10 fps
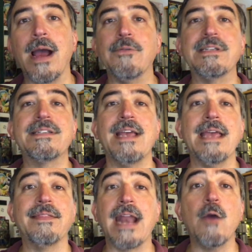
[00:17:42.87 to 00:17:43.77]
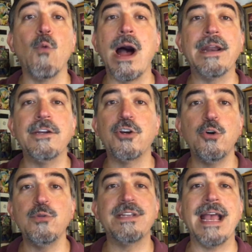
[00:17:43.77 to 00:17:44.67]
I was saying that I wanted
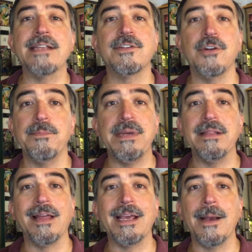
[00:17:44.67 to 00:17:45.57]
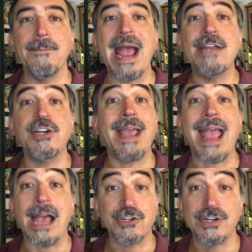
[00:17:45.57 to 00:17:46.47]
Koo's answer to be like a magic
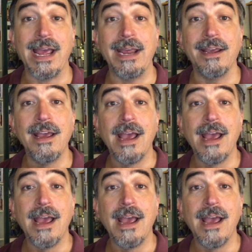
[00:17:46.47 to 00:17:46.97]
hashtag.